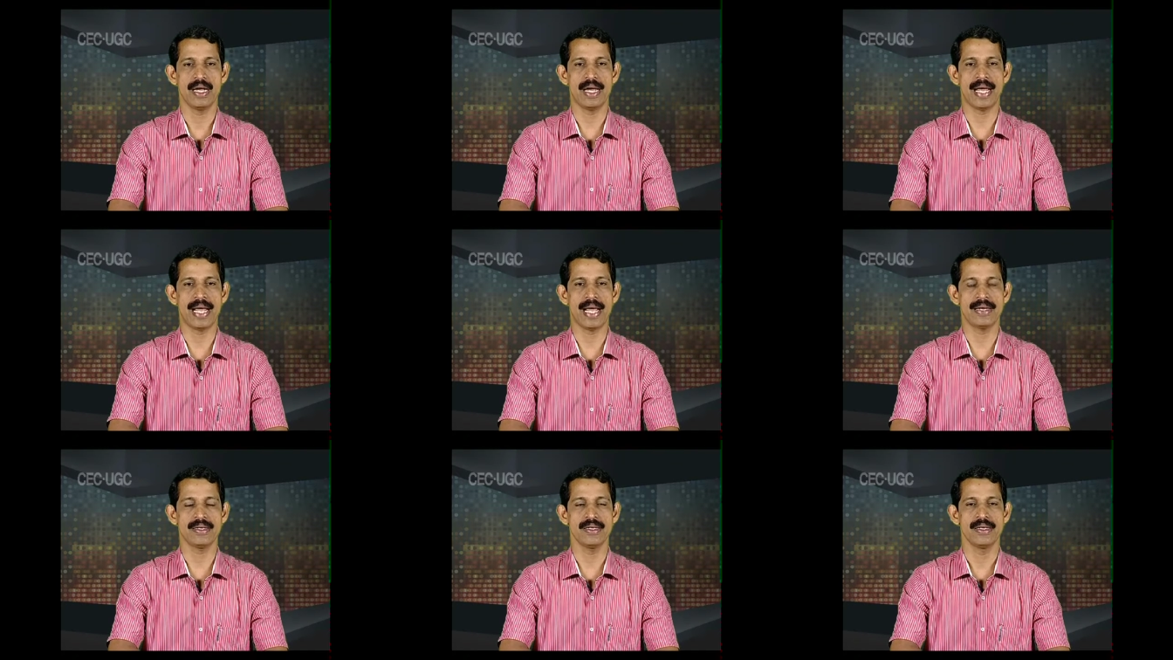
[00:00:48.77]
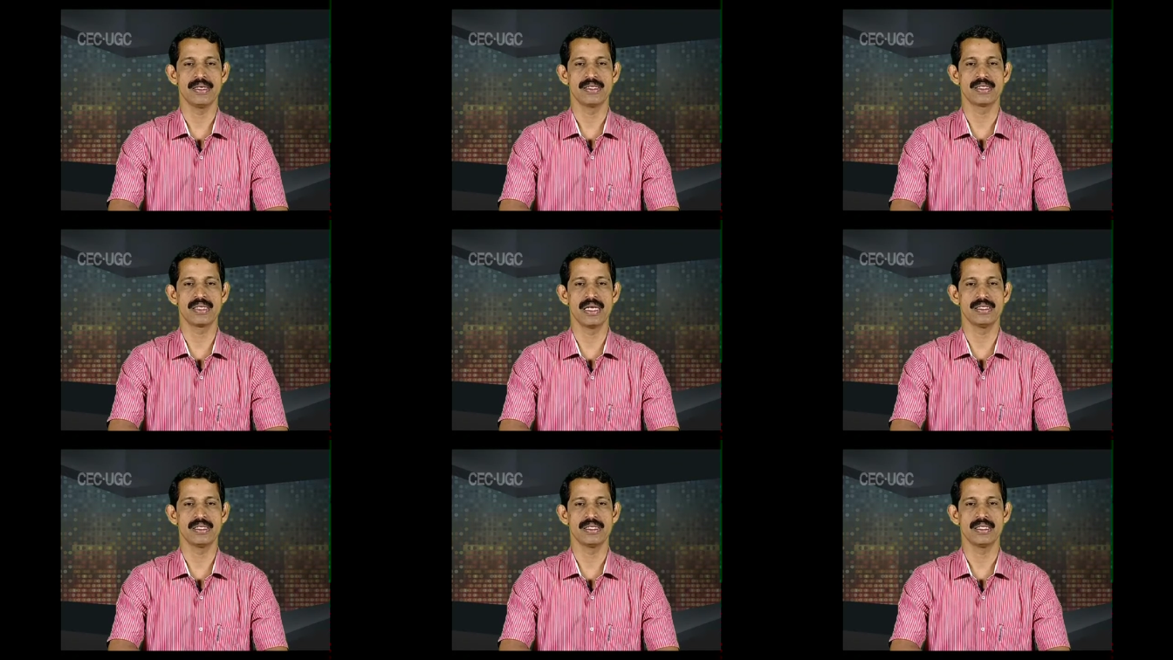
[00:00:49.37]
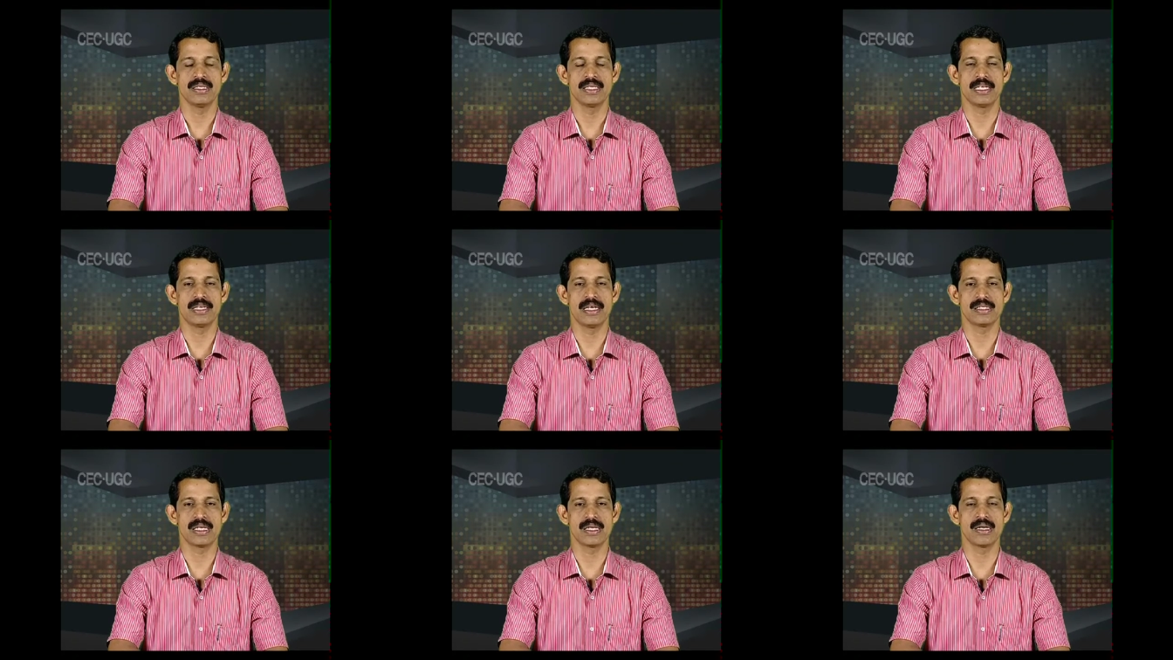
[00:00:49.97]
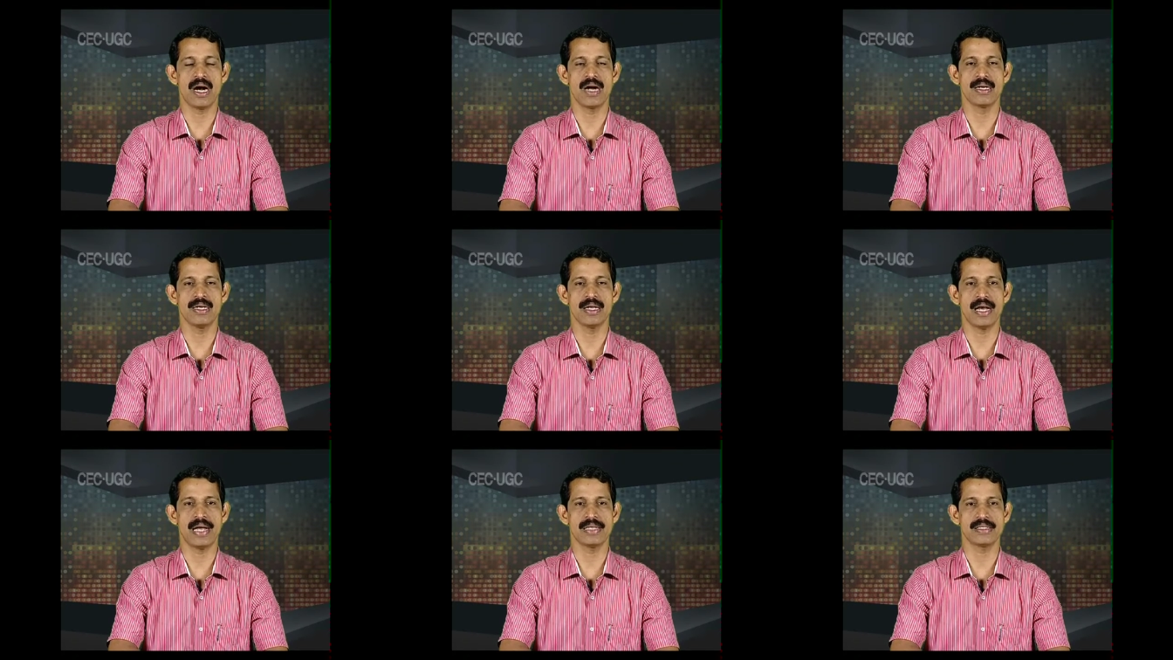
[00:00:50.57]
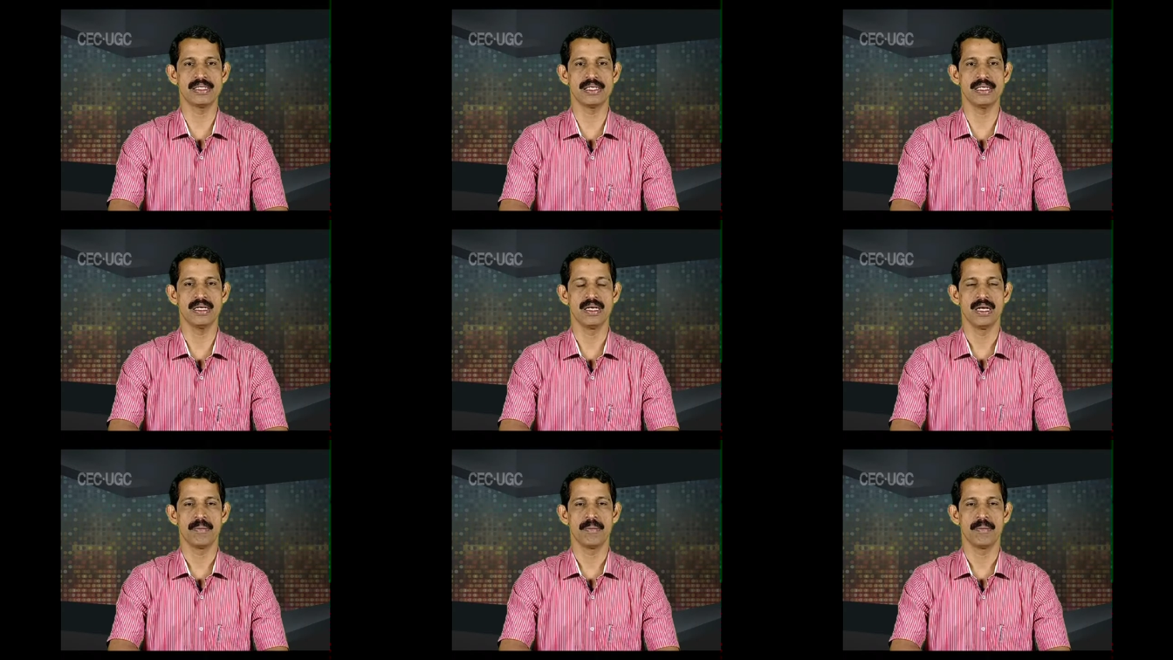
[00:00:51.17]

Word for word: and since it is regarded as the